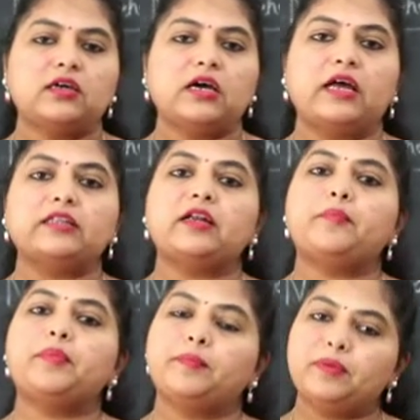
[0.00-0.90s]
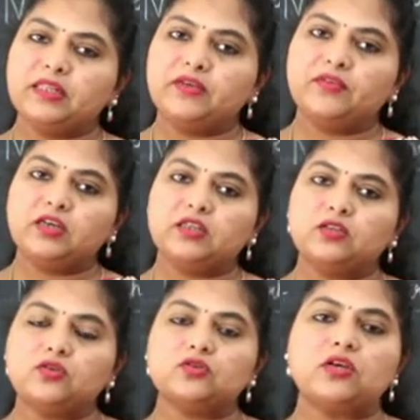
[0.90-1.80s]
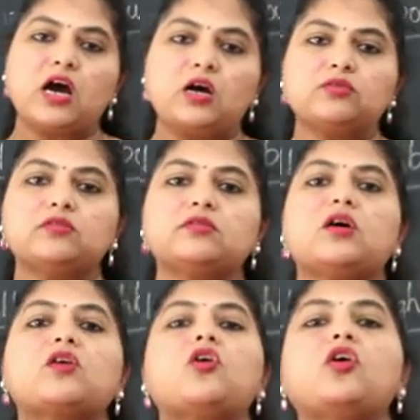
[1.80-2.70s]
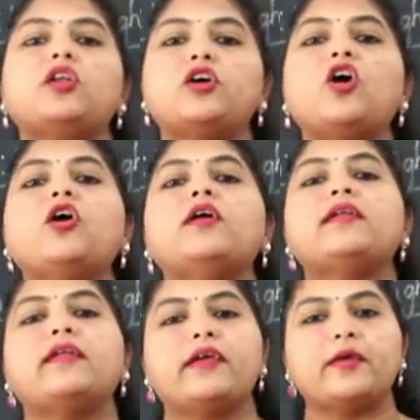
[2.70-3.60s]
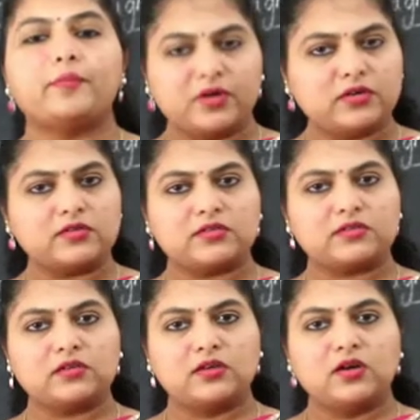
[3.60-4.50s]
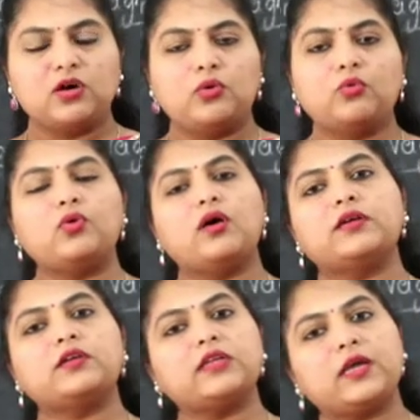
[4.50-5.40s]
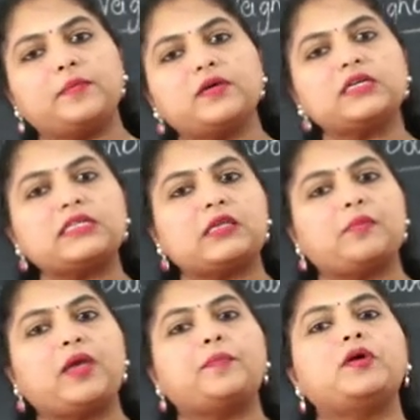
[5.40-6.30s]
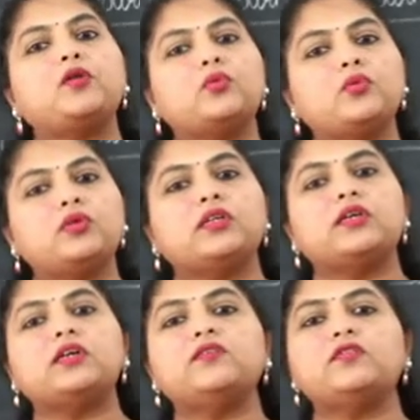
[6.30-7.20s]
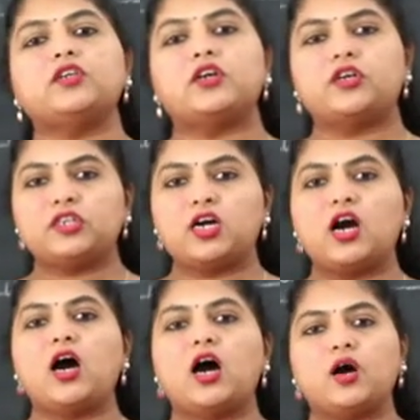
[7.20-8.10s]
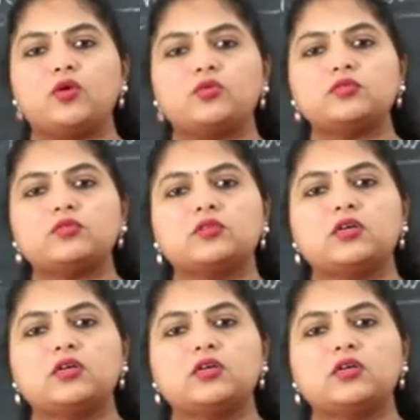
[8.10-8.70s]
And there are people living in those houses are called your neighbors. Who are your neighbors? People who live near your house.